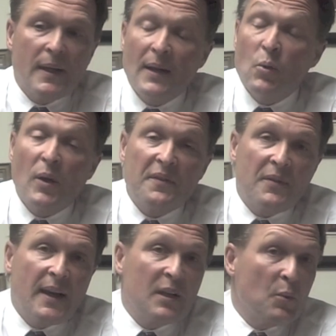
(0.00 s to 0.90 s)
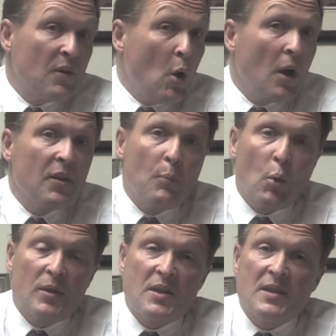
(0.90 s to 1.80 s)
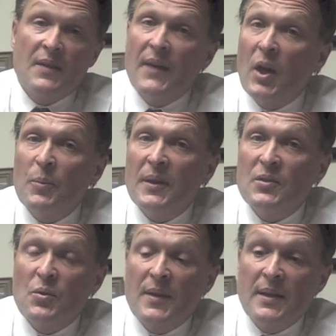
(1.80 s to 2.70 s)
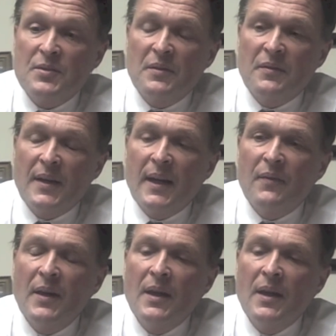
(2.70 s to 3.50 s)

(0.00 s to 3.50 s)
and quite frankly with all the boards since they've hired me in 2005,